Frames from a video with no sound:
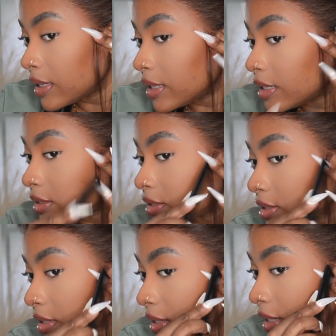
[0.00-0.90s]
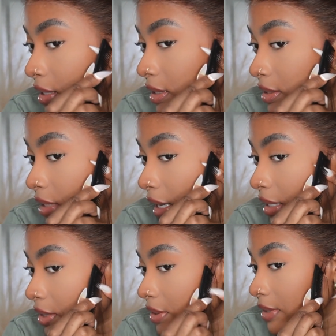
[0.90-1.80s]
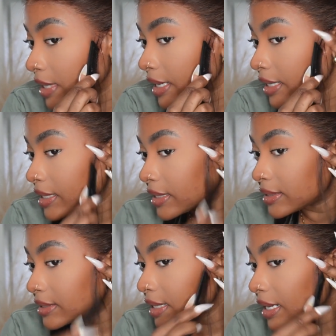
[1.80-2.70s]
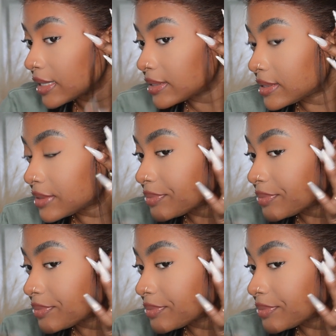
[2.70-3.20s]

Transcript: And just lay the side down like that,